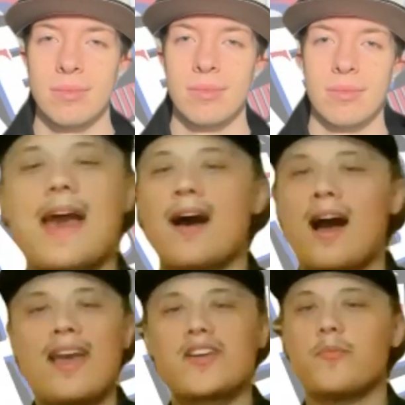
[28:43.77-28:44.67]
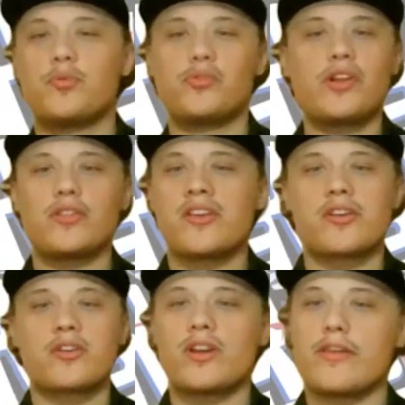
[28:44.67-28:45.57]
Yeah, I completely
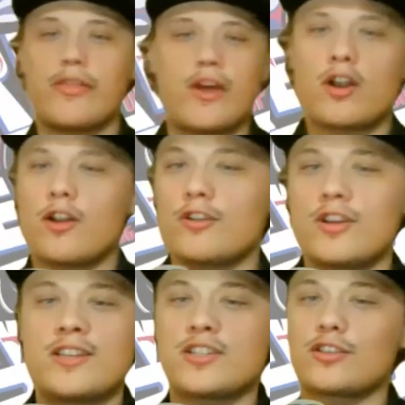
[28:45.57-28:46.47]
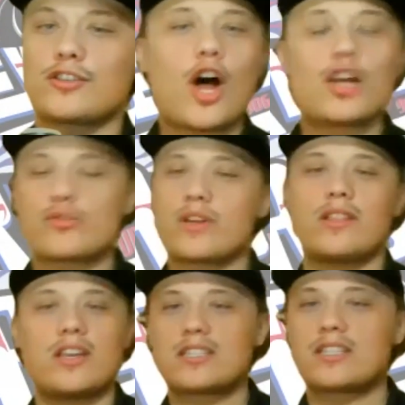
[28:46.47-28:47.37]
agree. There is a laundry
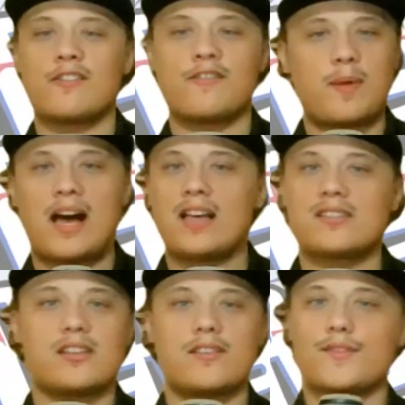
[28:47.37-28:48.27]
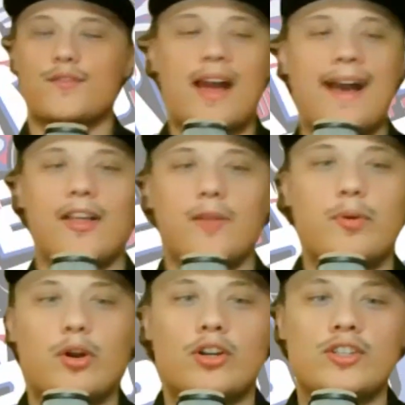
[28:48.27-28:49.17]
list of positives for Alec
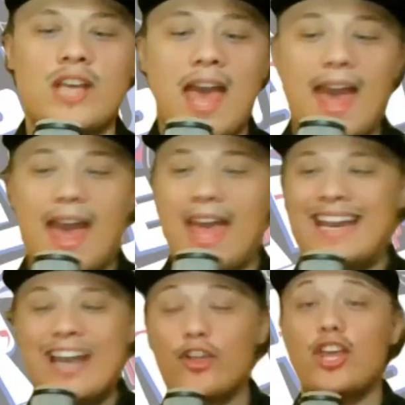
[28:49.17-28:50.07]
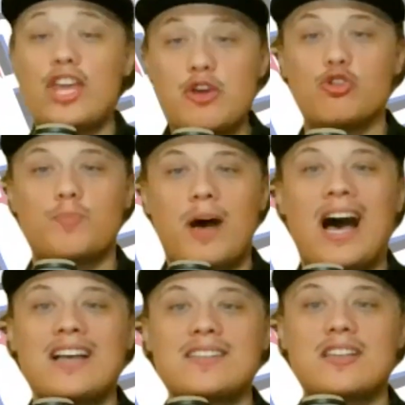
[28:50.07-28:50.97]
Burks. And another huge
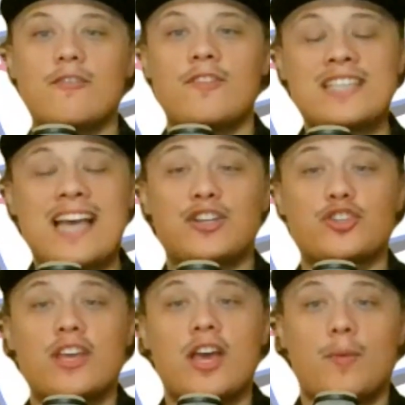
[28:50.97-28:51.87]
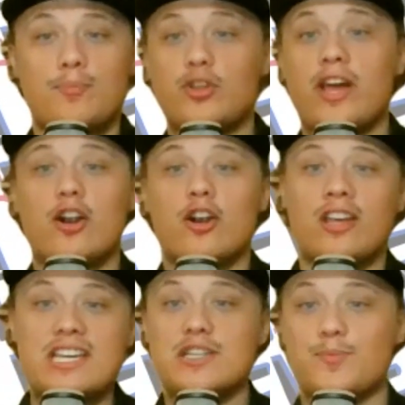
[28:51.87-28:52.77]
positive is actually a player
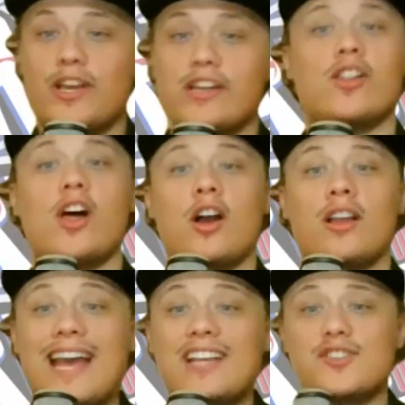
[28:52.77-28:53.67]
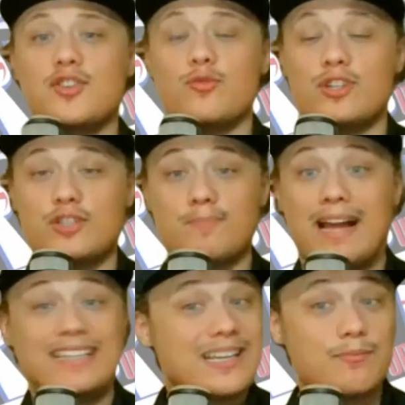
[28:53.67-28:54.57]
he is playing along next to, which is
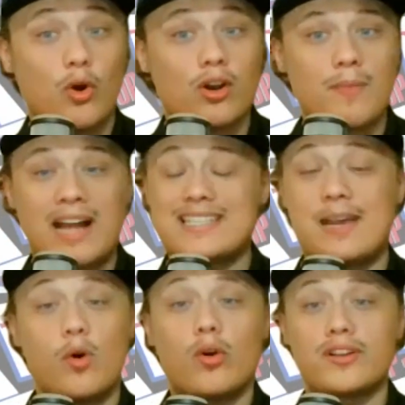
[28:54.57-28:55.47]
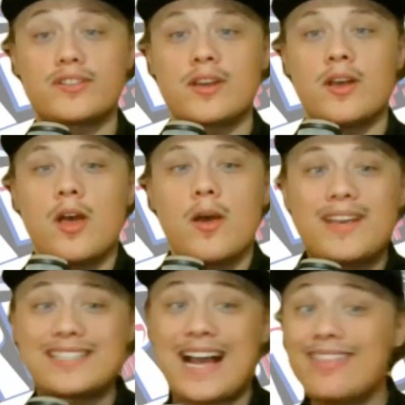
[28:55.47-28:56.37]
Monte Morris,
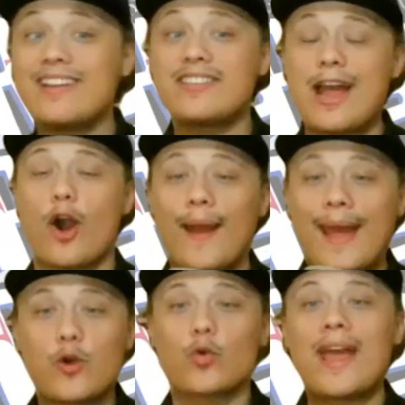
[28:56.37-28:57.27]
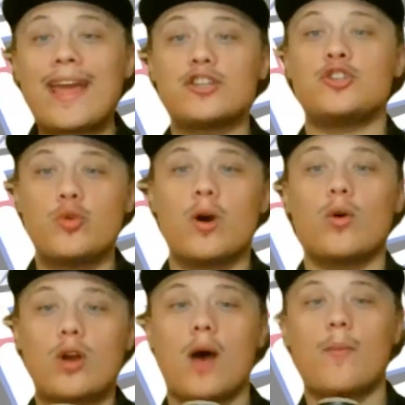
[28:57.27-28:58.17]
because I think they are a great
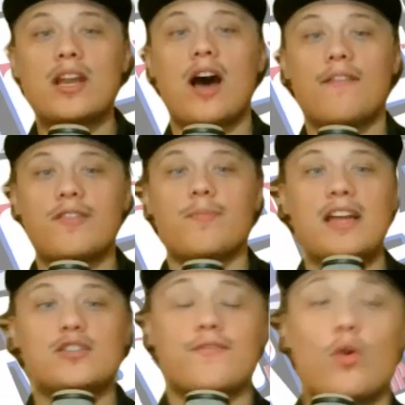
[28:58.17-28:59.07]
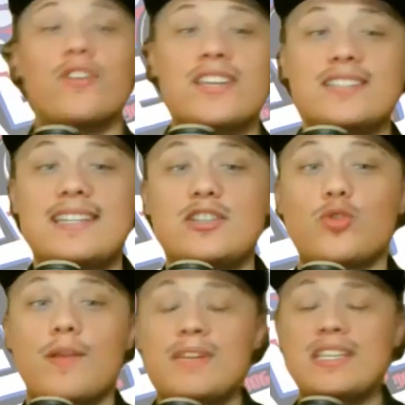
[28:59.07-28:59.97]
duo coming off the bench for this
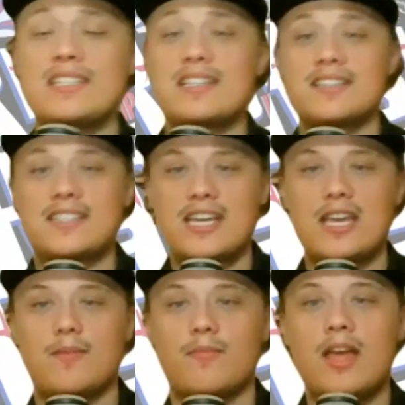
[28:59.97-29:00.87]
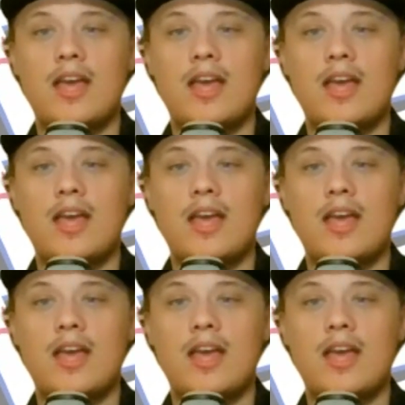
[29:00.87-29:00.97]
Detroit Pistons team.